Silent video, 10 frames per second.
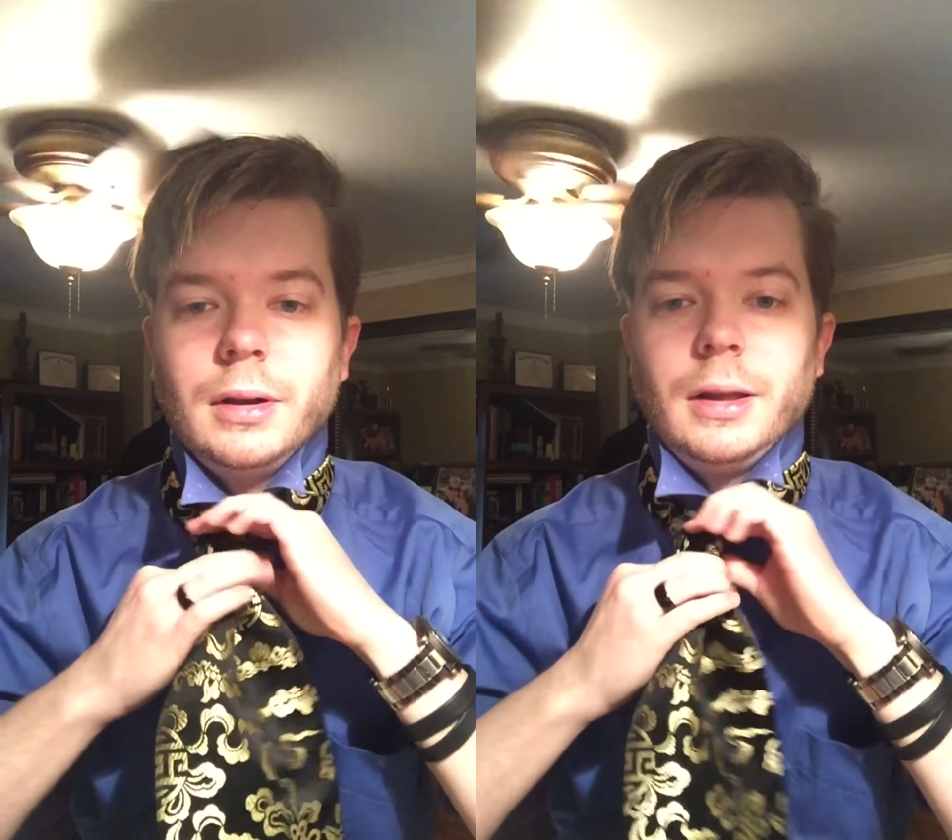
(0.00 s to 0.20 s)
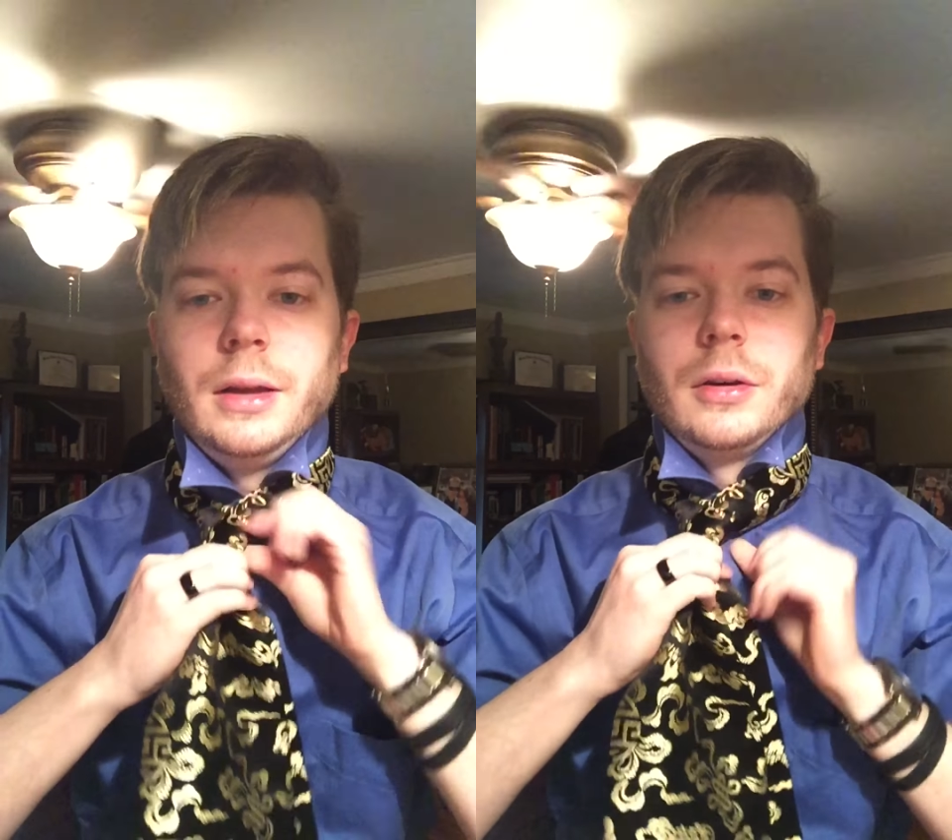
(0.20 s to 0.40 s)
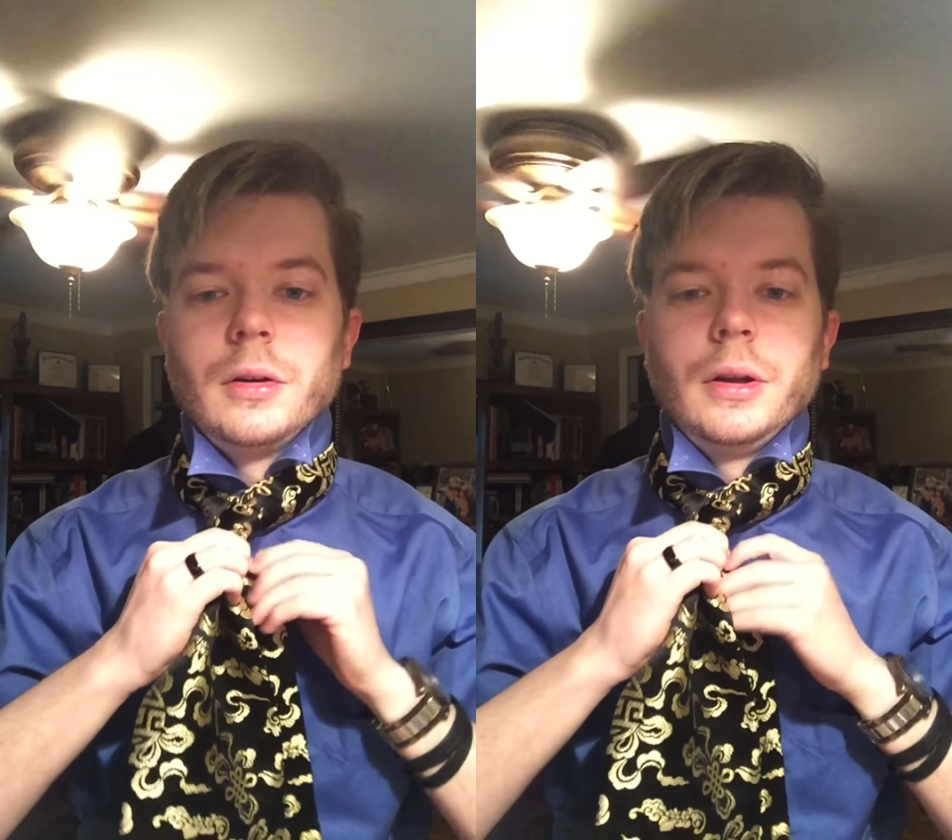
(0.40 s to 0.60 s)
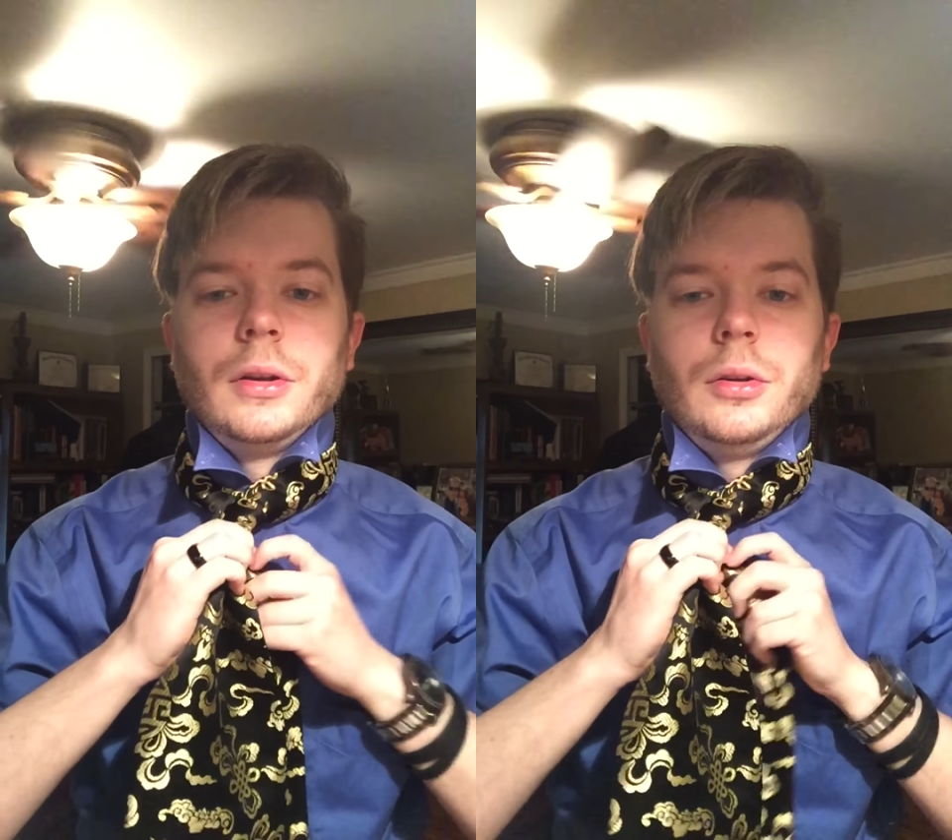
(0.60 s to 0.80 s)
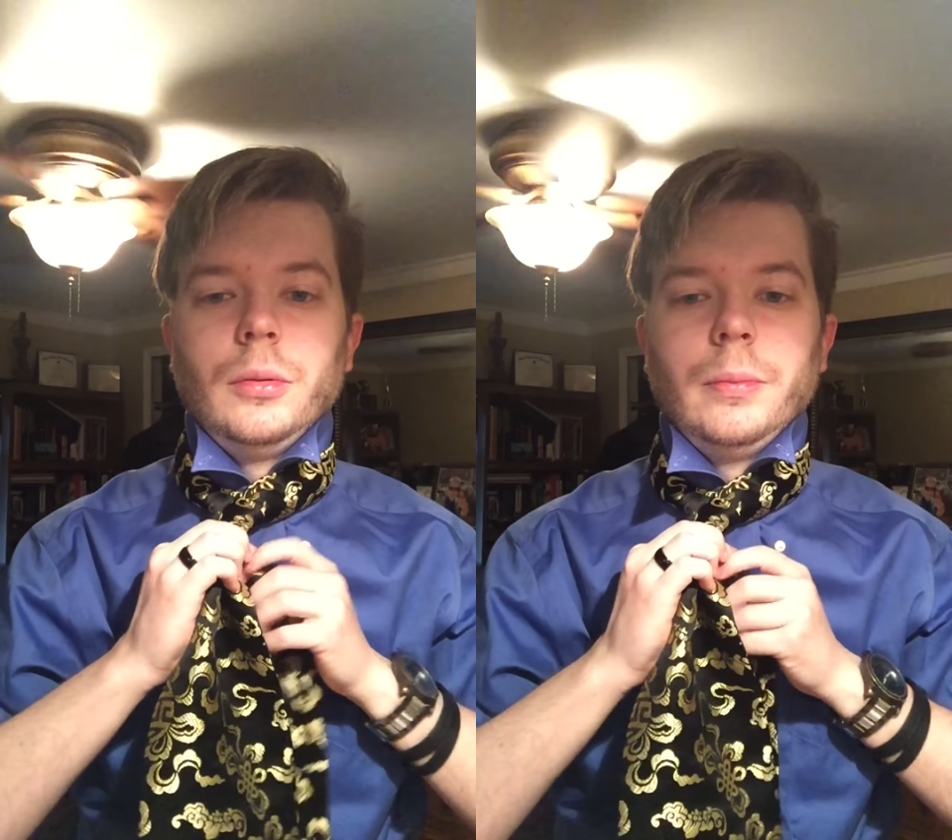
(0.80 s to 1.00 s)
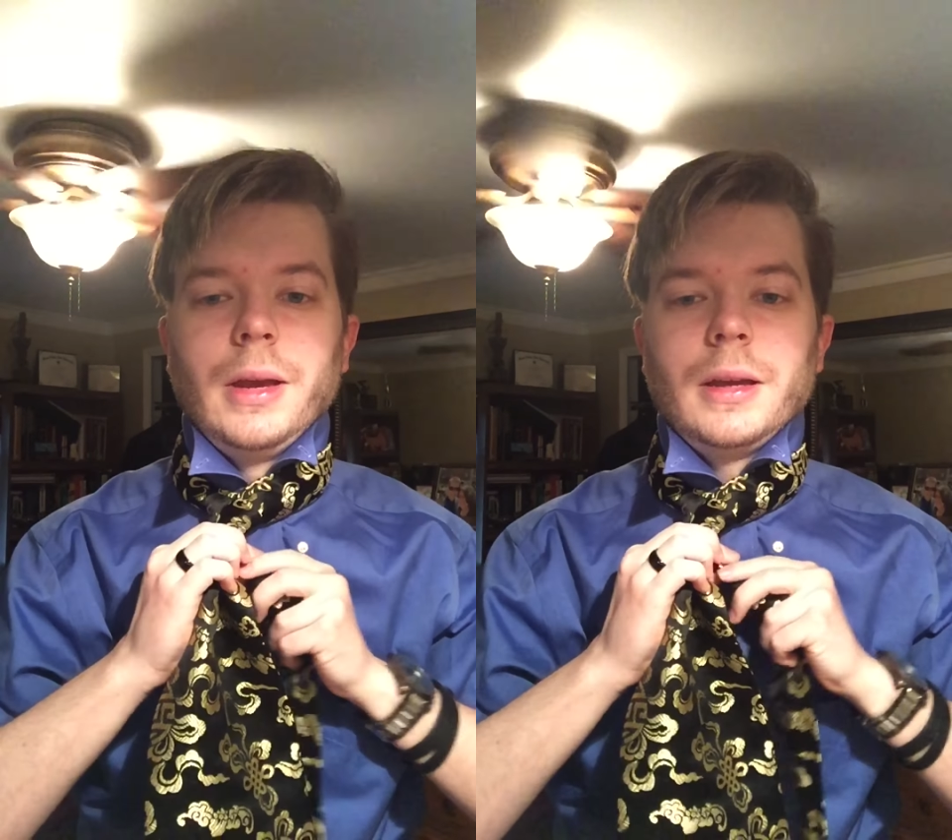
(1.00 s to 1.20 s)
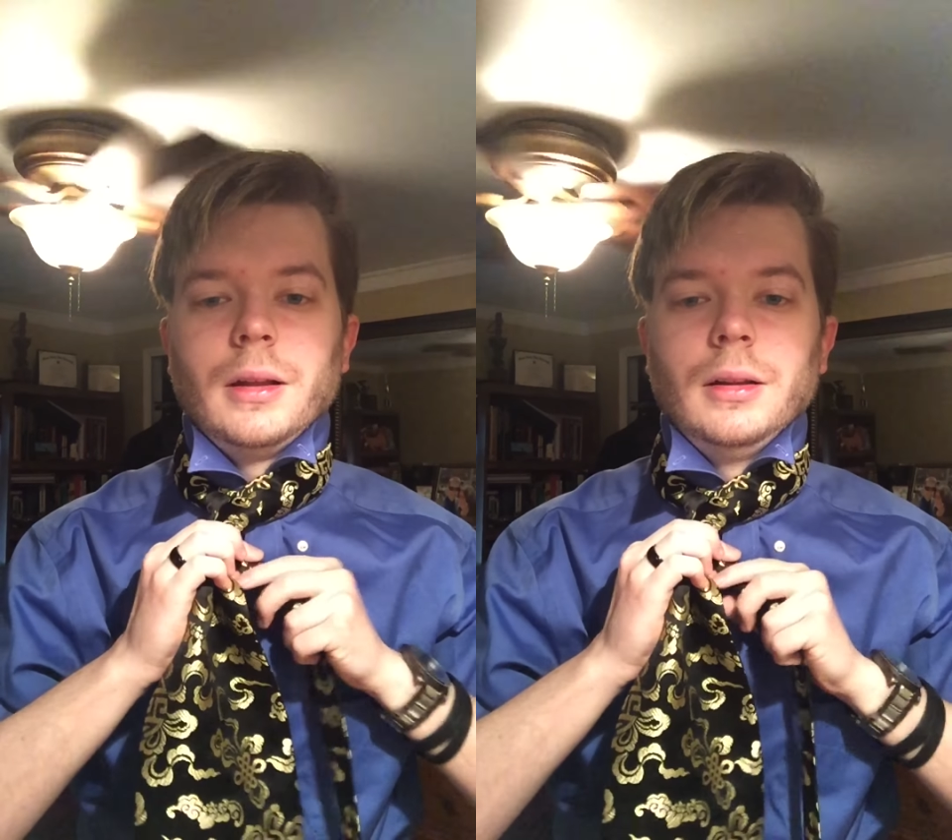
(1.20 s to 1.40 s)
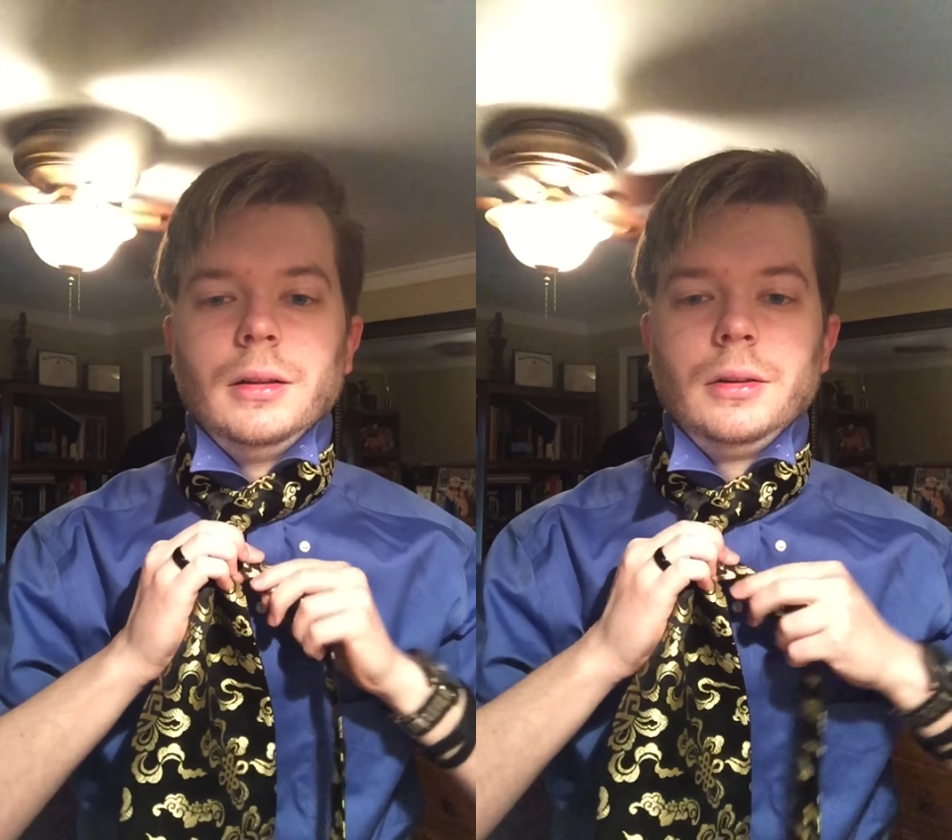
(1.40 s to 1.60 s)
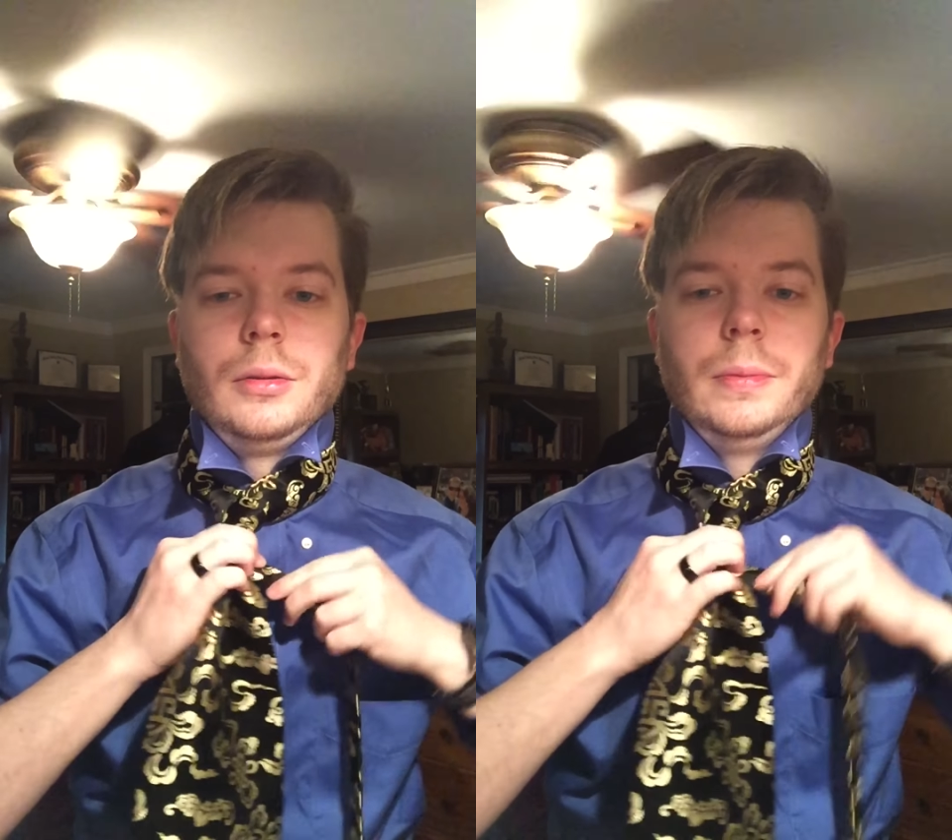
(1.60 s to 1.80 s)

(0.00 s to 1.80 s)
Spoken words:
and you're going to make a little